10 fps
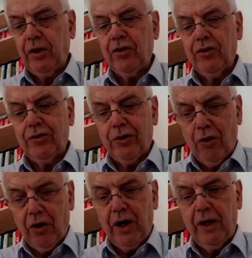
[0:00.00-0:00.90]

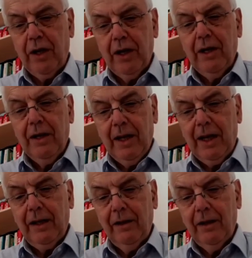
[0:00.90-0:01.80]
destroyed
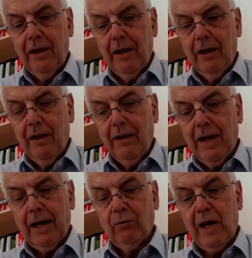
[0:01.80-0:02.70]
in
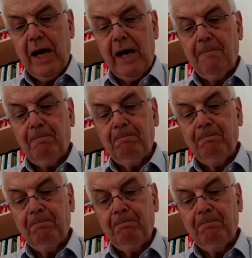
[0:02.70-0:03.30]
that way.